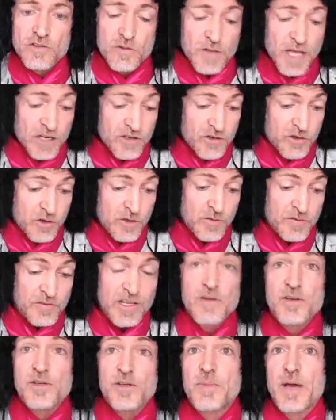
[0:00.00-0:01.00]
so that should have
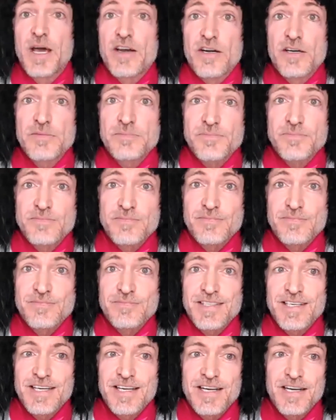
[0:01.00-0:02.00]
sounded better.
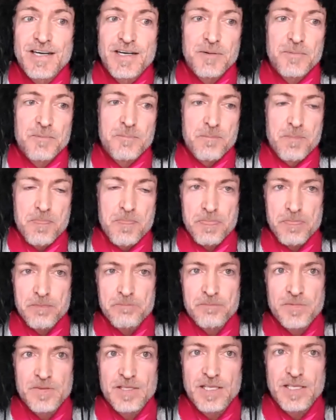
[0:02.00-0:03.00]
Um,
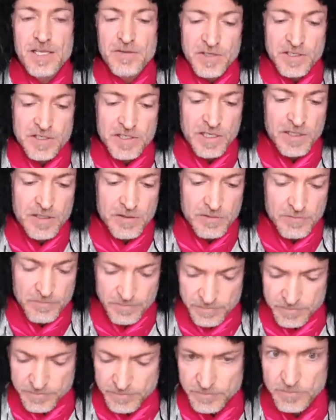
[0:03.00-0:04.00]
if it didn't,
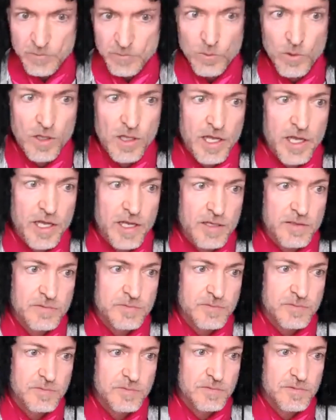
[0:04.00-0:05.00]
well, hey,
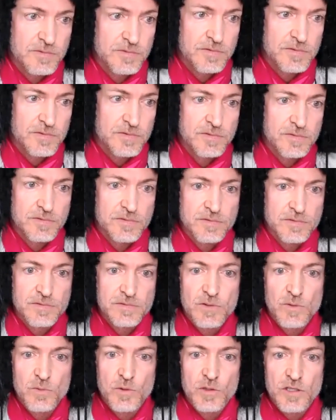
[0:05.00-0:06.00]

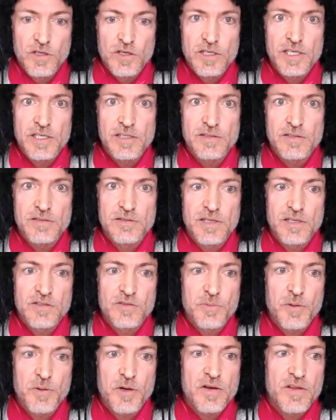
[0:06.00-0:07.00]
we're learning. That's
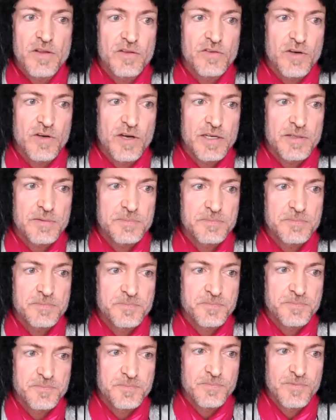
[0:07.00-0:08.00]
part of this, right?
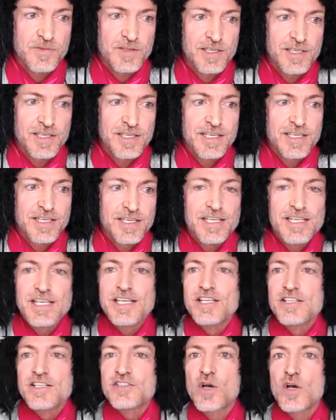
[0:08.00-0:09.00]

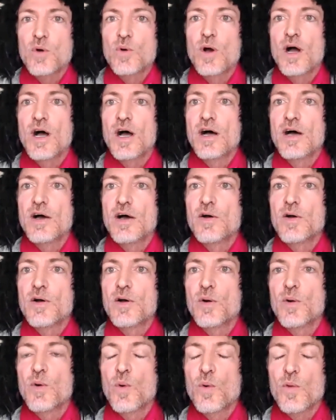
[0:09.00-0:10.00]
So uh,
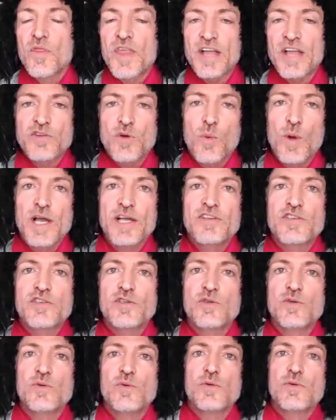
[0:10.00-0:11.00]
that's a way
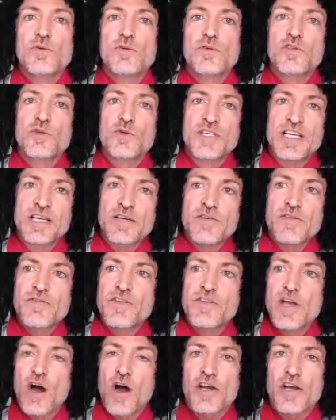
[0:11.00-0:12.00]
to to give
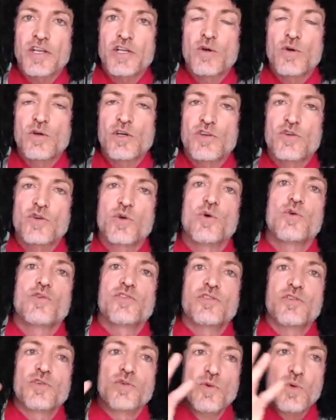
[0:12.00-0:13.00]
the audio
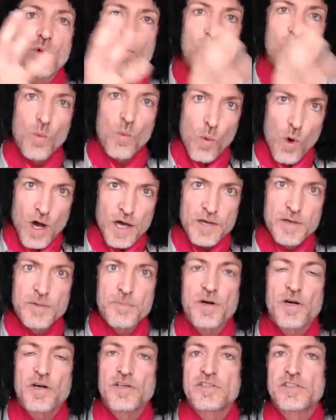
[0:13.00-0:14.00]
controls to one
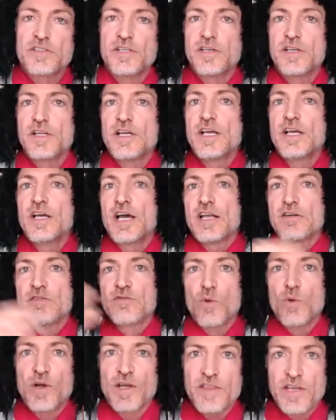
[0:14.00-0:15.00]
person and
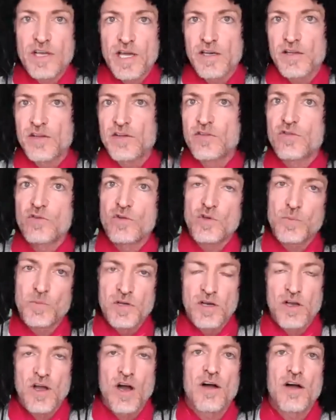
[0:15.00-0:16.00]
avoid the kind of Zoom
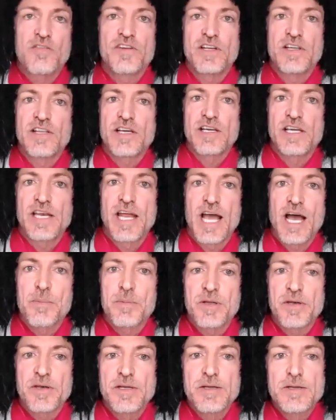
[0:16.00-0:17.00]
cacophony that can
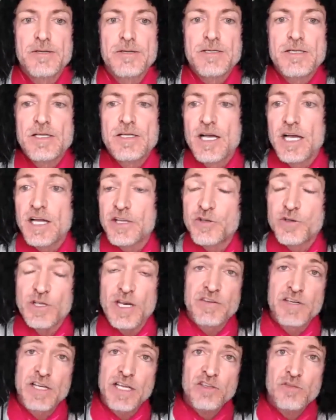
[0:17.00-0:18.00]
happen. And you can
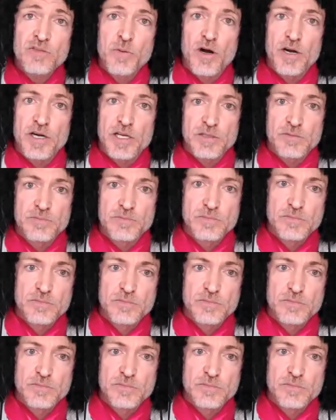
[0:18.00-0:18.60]
have a dance party.